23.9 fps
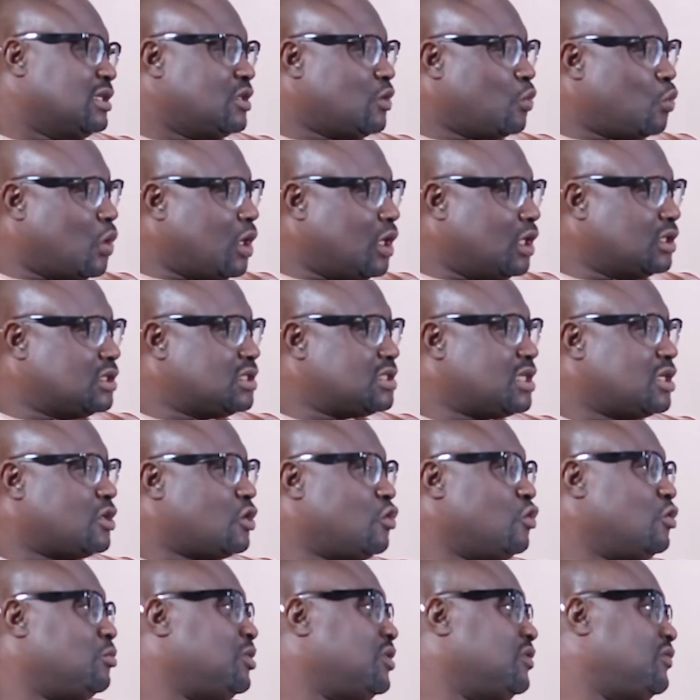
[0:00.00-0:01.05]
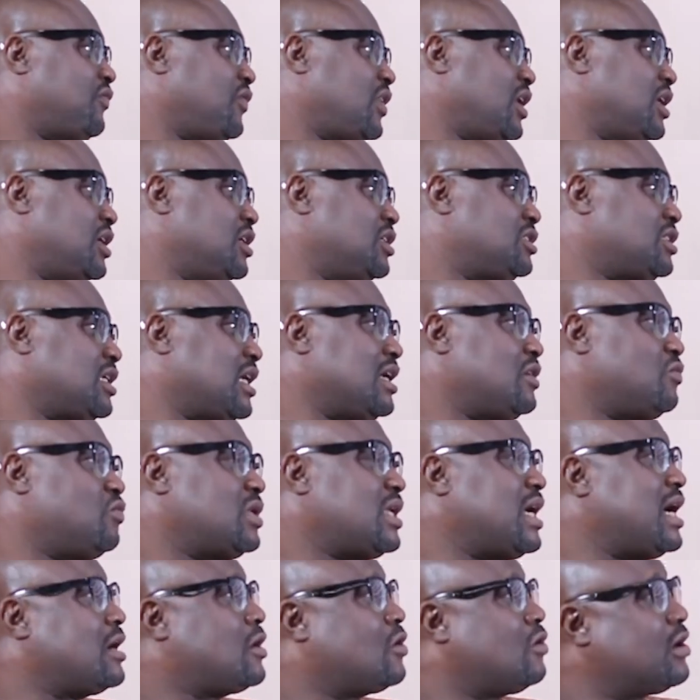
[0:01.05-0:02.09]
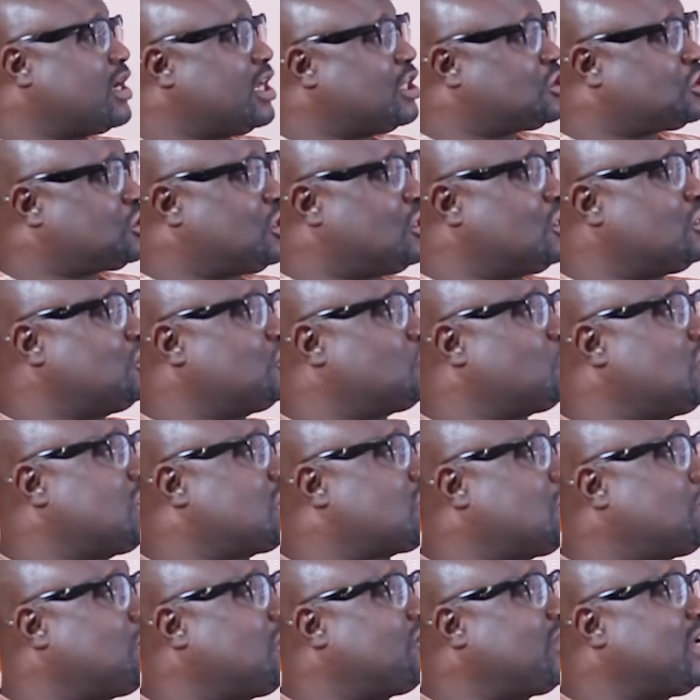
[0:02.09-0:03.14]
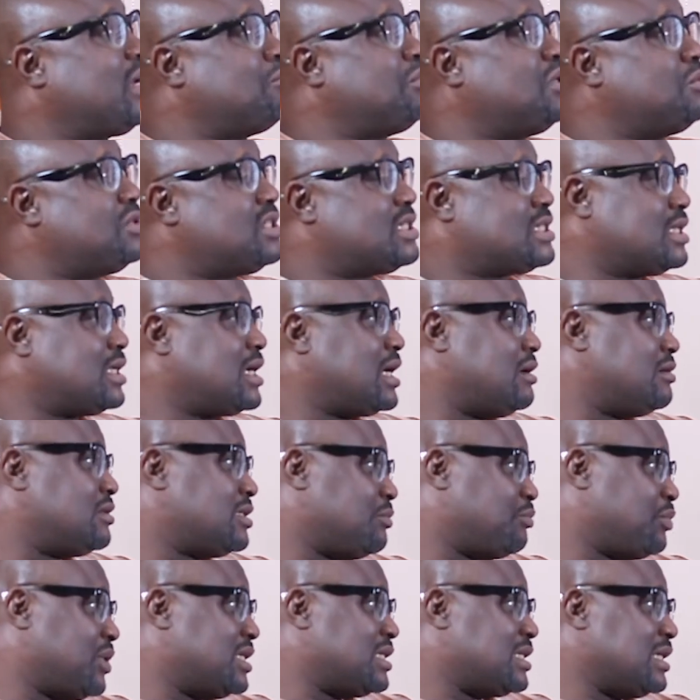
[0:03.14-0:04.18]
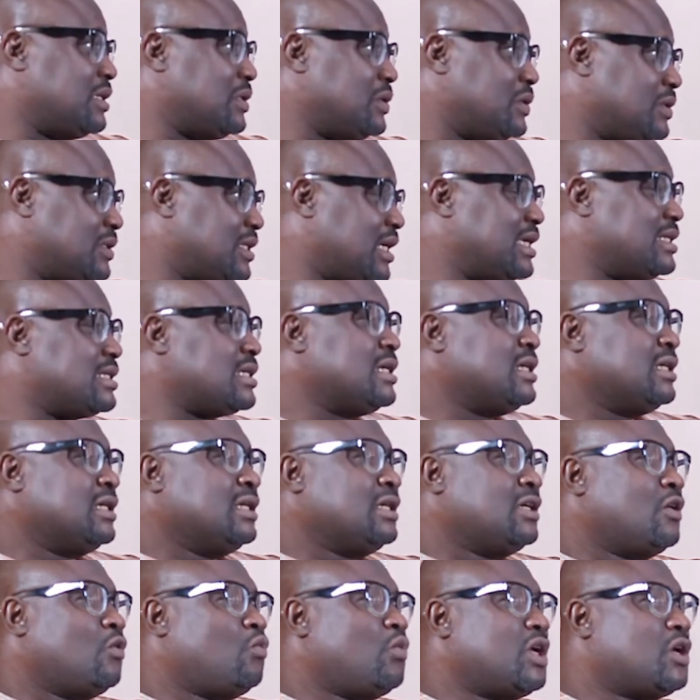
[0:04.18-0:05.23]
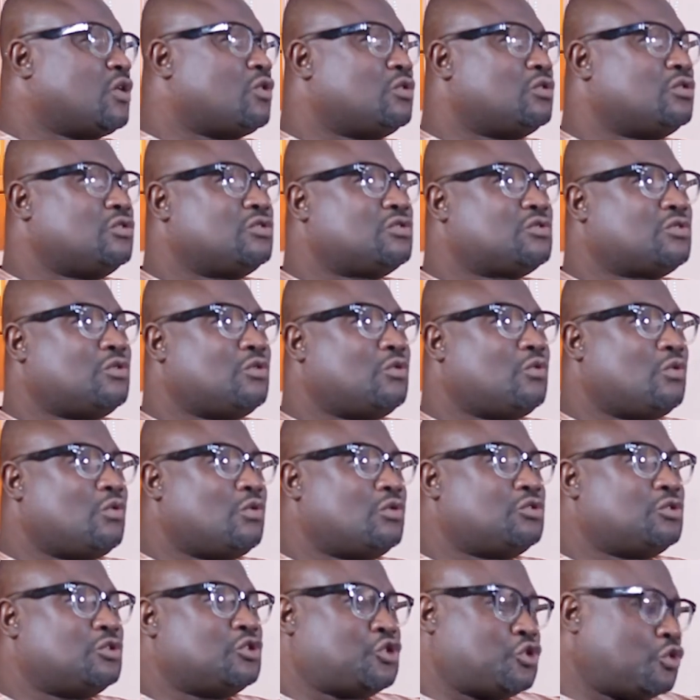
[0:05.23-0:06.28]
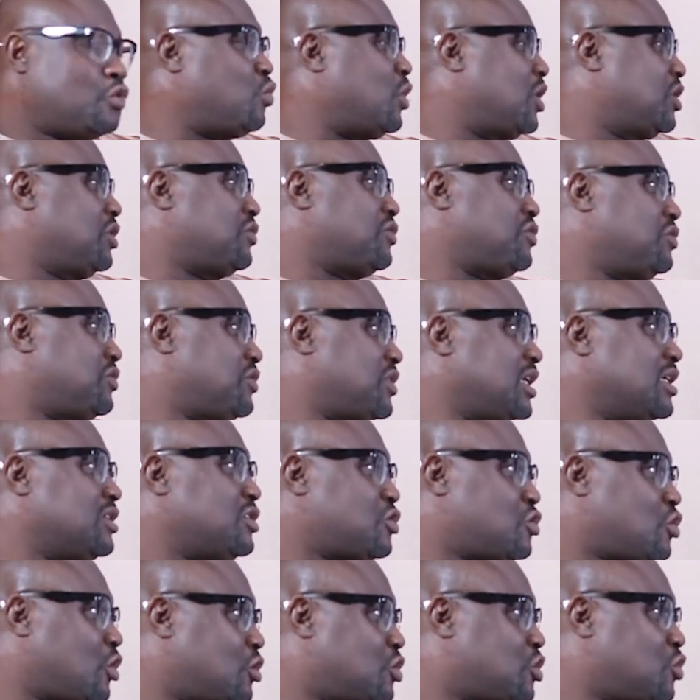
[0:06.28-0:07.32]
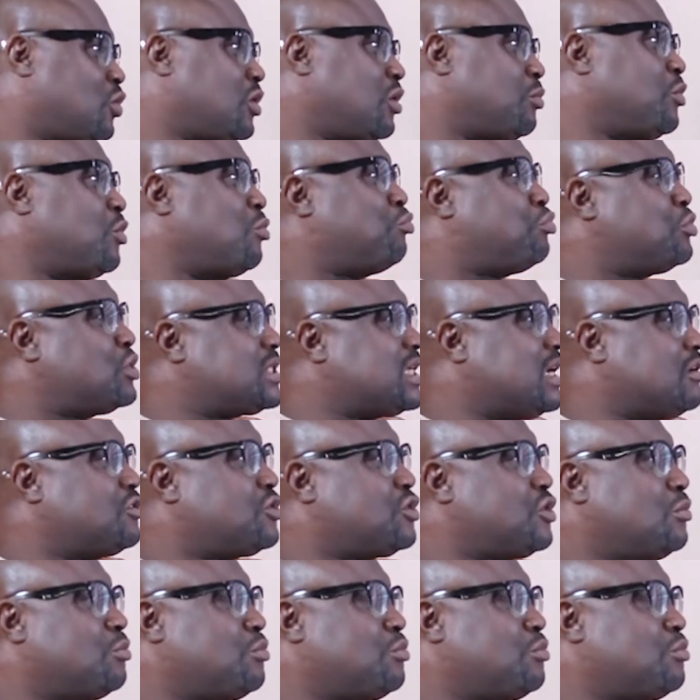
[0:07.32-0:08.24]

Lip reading: The world is a global village, and with our connections with some of our BBC counterparts and all that, we could do one or two things, talk to other people, put out